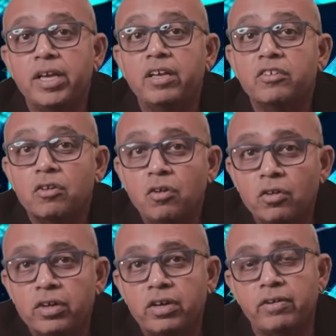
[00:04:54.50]

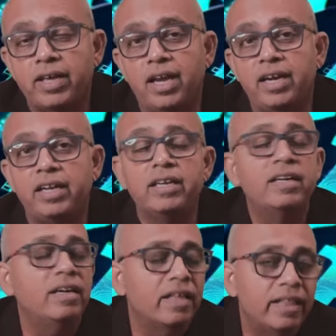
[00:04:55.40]
closer to reality
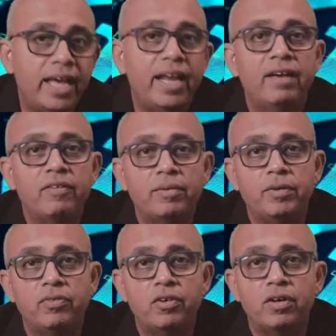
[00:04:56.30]
than ever
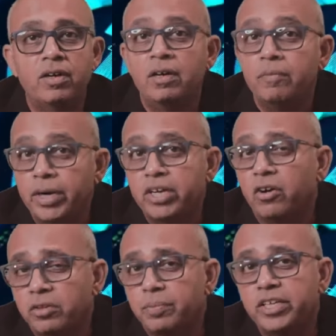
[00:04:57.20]
before. Bitcoin's
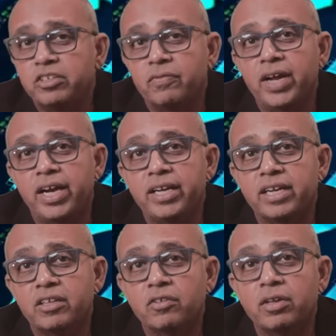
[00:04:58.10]
breach of
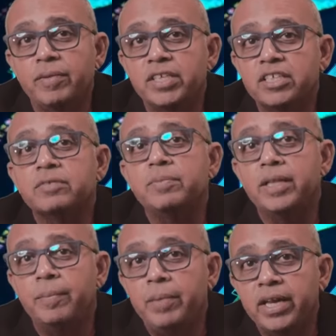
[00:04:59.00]
98,000 may just be the beginning